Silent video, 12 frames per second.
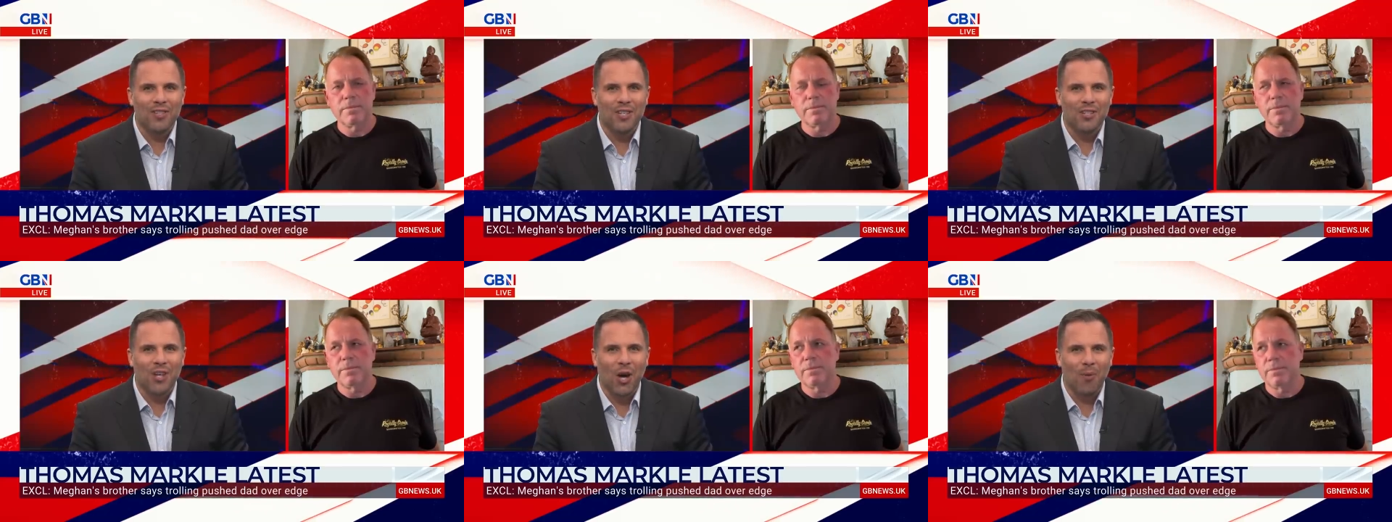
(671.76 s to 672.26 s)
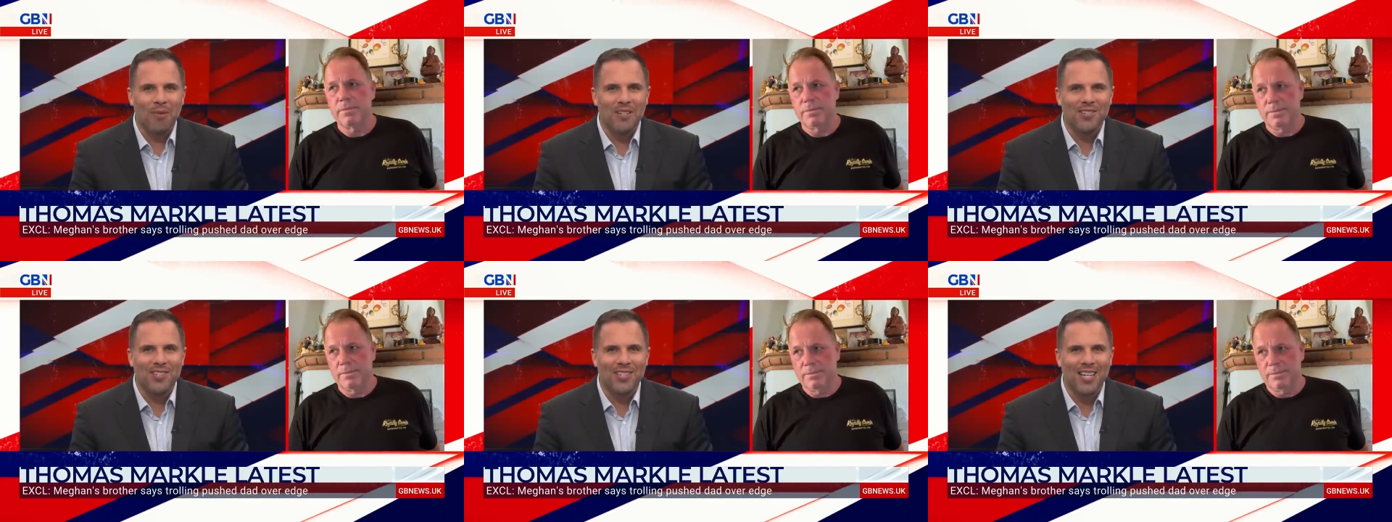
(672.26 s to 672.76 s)
Speaker 1: to
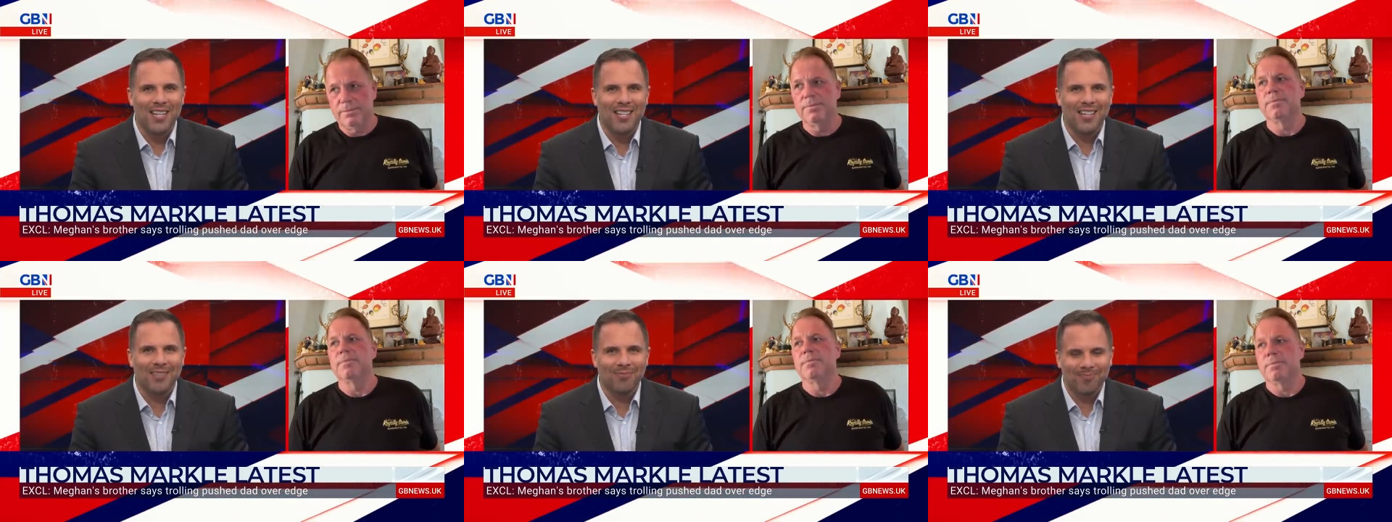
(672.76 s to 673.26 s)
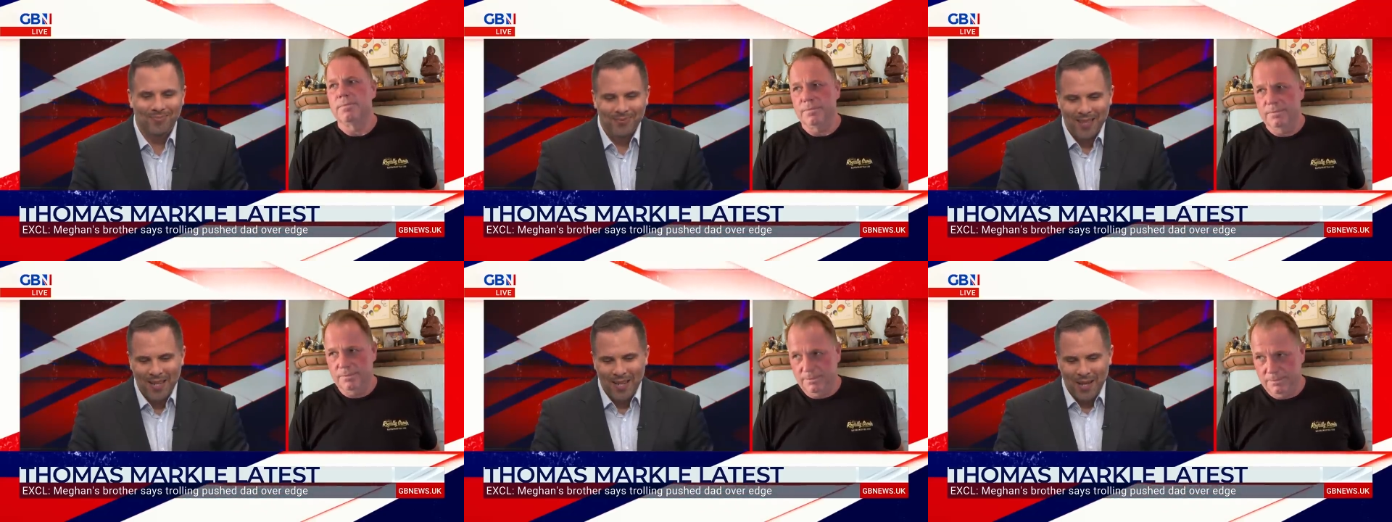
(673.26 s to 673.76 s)
Thomas Sr.
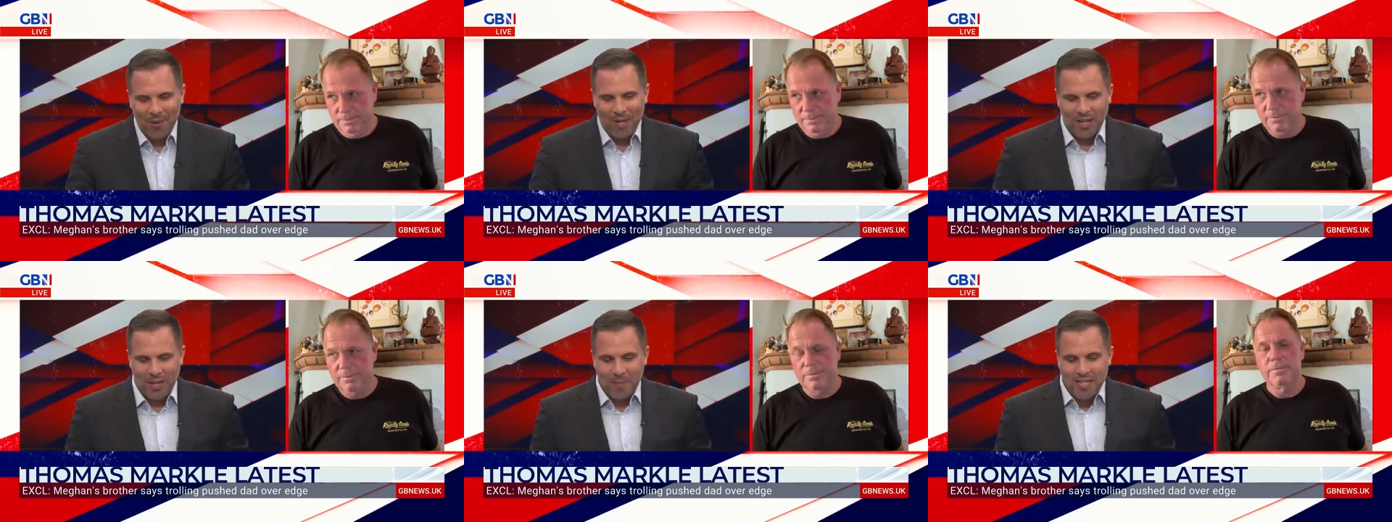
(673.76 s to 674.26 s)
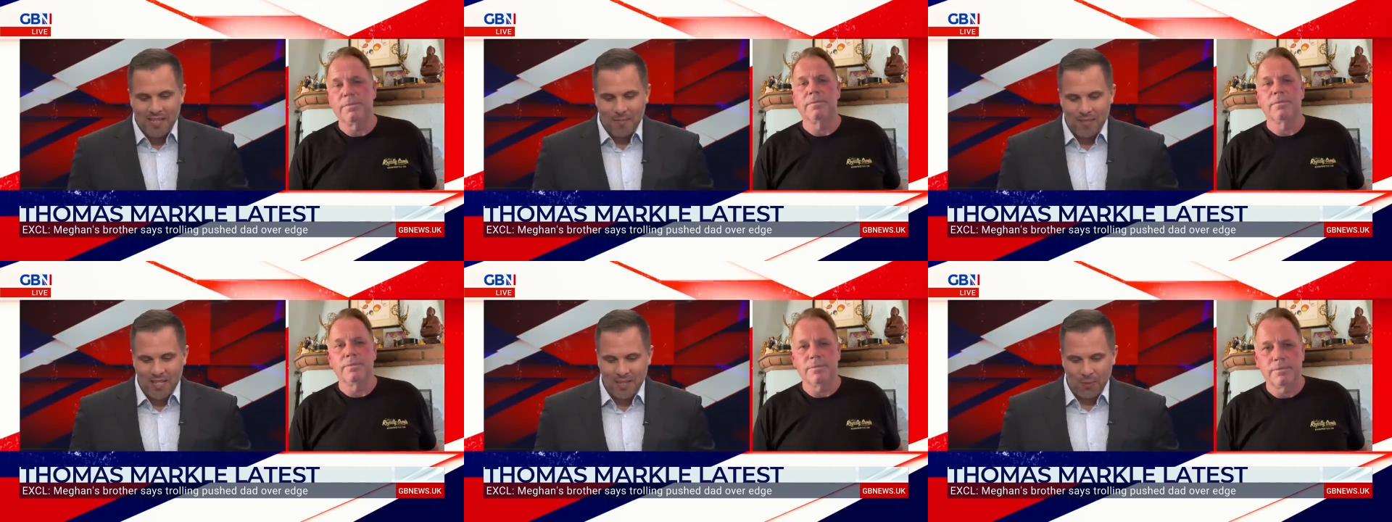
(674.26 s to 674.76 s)
We're going to miss
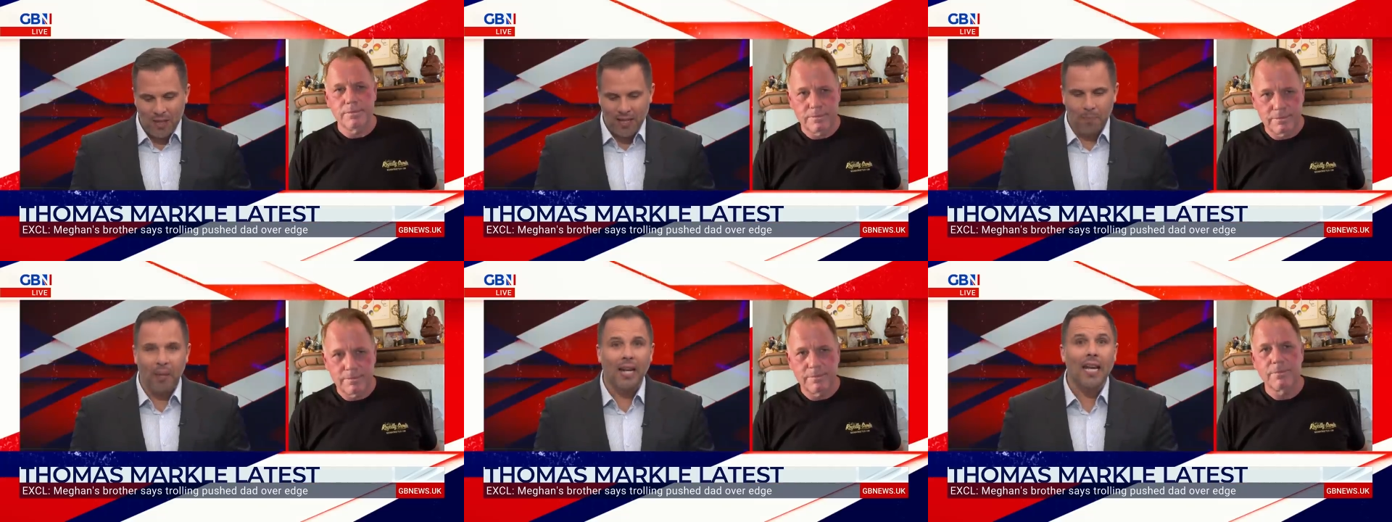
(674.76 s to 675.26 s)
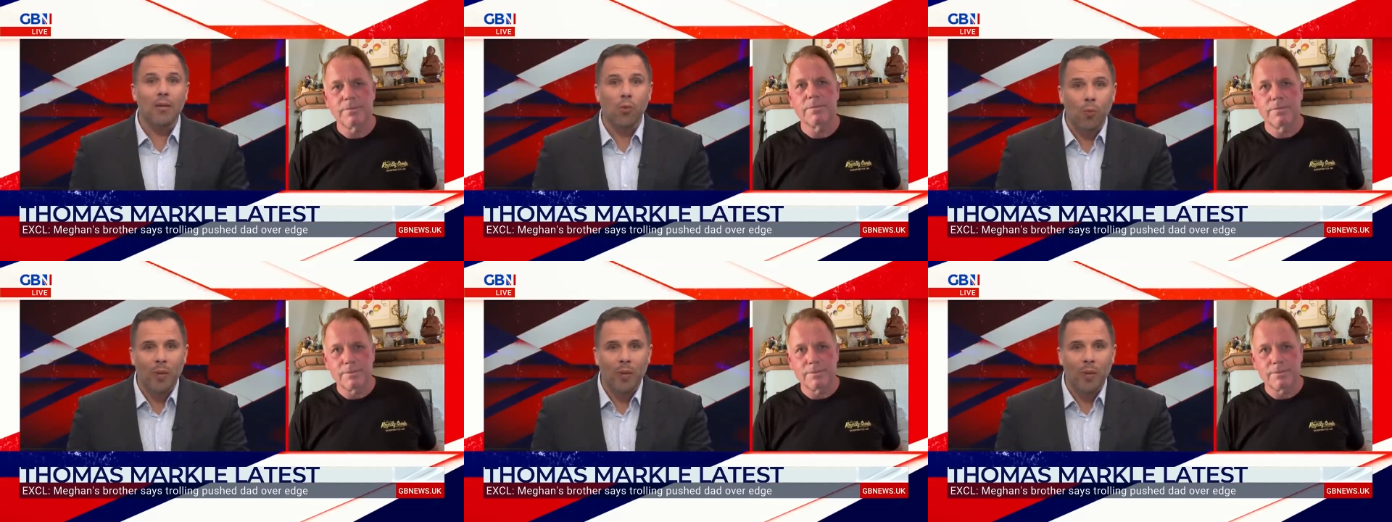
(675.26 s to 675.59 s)
him this week, but he will